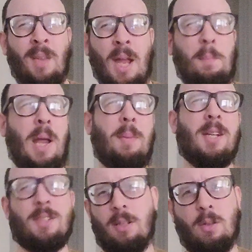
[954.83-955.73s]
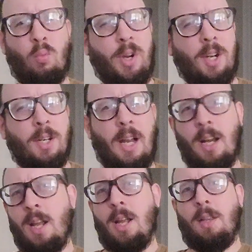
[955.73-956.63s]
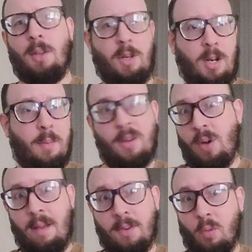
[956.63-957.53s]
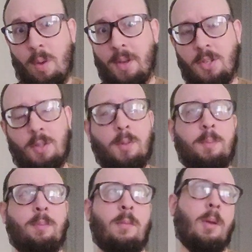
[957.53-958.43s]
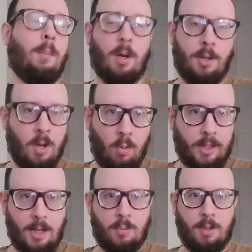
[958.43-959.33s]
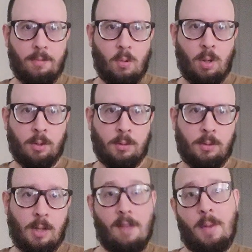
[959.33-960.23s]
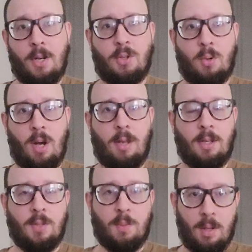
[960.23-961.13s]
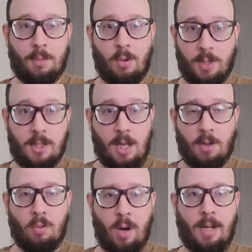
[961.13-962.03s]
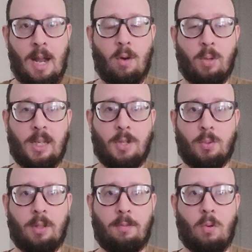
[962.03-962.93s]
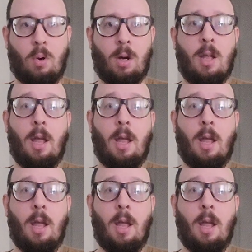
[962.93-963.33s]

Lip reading: And maybe it's a little weird that they're going to be drafting women too. But you know what that's really for? I've made a short on this, but I'm going to tell you right now what that's really for.